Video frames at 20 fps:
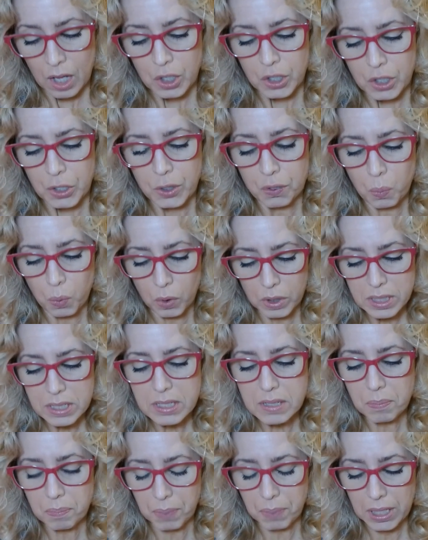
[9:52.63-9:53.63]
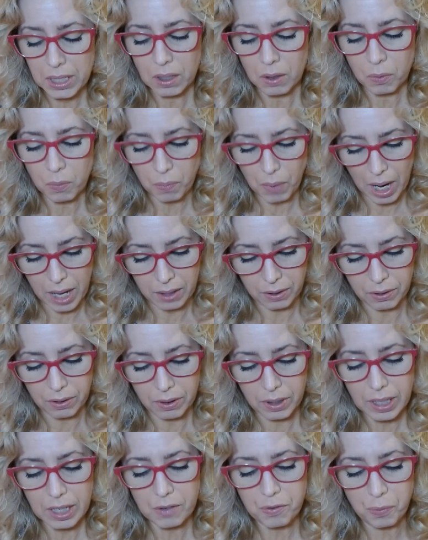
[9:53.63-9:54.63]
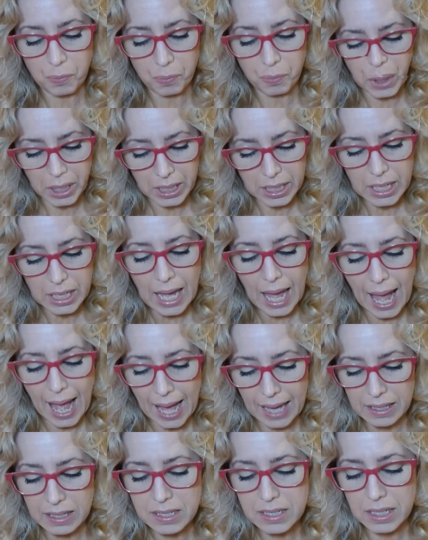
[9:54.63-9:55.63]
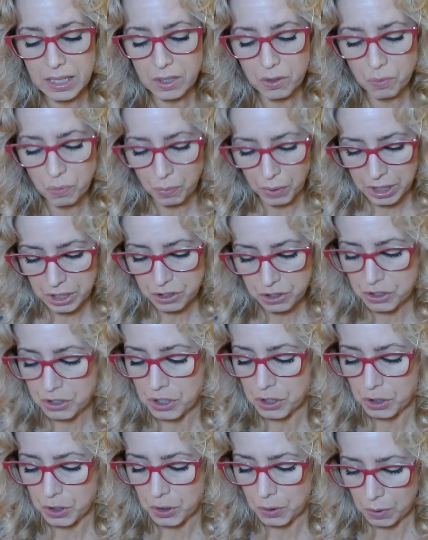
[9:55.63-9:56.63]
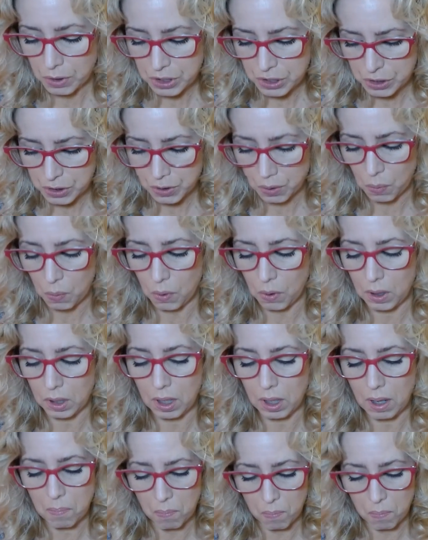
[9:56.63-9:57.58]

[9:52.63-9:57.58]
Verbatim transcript: You wouldn't be a writer if reading hadn't enriched your soul